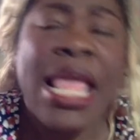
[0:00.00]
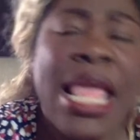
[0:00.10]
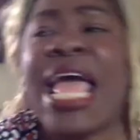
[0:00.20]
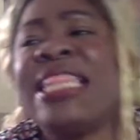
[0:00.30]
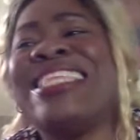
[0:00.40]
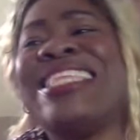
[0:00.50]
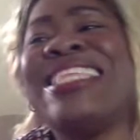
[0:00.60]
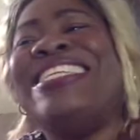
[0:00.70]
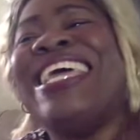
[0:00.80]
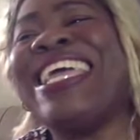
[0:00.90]
And the
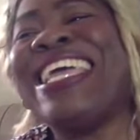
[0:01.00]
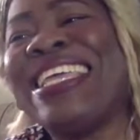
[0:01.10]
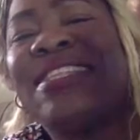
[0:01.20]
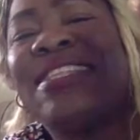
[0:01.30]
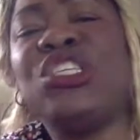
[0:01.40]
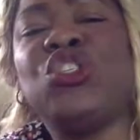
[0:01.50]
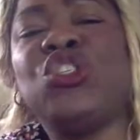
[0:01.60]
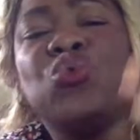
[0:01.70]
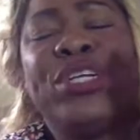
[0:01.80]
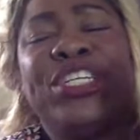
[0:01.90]
deity
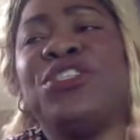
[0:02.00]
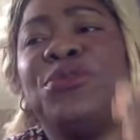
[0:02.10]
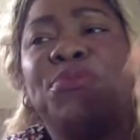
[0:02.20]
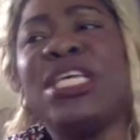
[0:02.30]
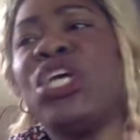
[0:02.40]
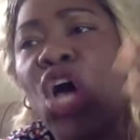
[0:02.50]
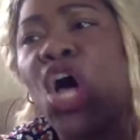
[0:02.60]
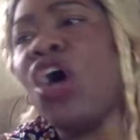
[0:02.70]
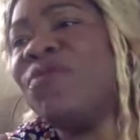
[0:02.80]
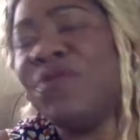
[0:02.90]
to which is being
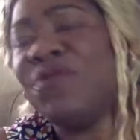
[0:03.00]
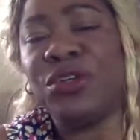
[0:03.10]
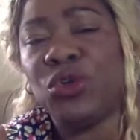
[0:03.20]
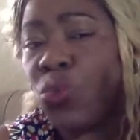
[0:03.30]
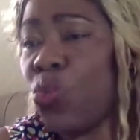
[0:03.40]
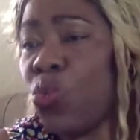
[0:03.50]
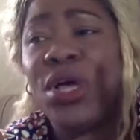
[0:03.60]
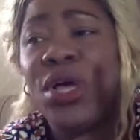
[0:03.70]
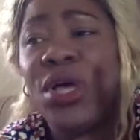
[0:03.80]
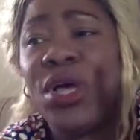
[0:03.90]
offered,
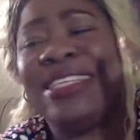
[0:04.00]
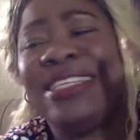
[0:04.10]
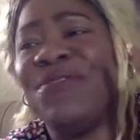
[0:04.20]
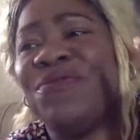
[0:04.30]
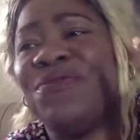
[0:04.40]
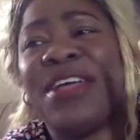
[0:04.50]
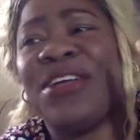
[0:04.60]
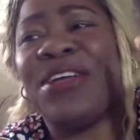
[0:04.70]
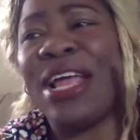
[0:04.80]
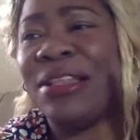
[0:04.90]
one, is a
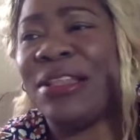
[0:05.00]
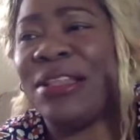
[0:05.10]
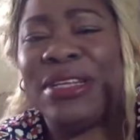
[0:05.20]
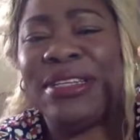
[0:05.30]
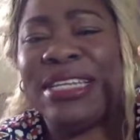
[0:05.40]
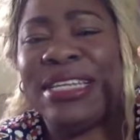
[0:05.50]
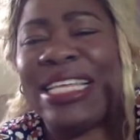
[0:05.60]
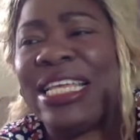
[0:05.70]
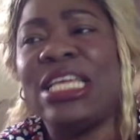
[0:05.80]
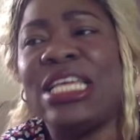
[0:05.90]
fire element
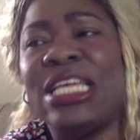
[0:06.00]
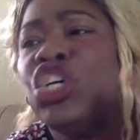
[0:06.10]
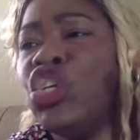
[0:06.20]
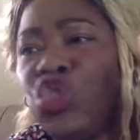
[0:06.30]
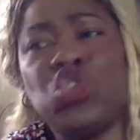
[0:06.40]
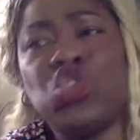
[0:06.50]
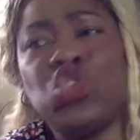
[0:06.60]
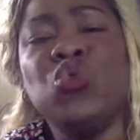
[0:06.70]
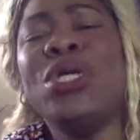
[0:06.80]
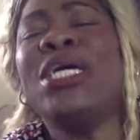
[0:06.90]
deity,
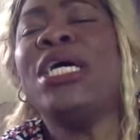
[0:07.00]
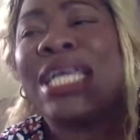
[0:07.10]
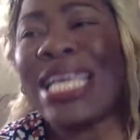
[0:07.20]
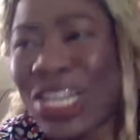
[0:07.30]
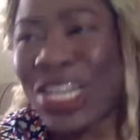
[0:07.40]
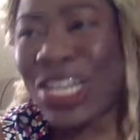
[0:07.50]
two, can